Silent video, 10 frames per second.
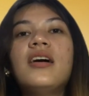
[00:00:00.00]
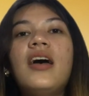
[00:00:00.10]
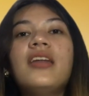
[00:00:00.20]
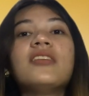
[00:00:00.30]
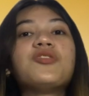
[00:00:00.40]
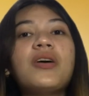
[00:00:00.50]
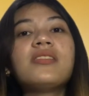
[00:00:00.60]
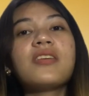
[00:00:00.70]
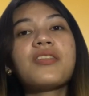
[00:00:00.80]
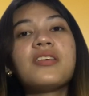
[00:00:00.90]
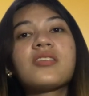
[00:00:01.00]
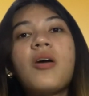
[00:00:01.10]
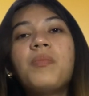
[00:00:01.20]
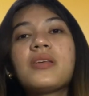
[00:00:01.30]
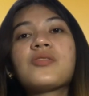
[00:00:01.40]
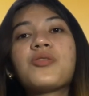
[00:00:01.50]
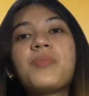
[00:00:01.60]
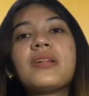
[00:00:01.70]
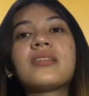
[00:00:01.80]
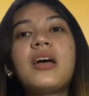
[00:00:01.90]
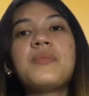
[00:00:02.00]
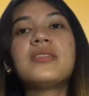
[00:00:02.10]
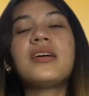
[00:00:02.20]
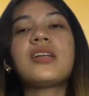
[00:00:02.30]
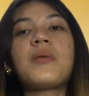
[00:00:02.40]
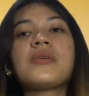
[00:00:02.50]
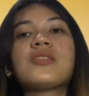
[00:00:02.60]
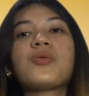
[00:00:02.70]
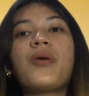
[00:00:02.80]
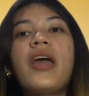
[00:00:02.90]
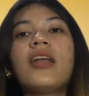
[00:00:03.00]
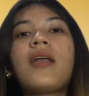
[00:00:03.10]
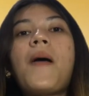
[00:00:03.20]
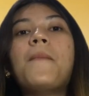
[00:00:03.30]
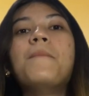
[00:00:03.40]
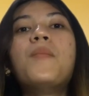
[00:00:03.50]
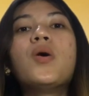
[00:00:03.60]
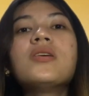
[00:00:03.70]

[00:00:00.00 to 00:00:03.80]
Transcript: and addressing these complex urban climate dynamics to create more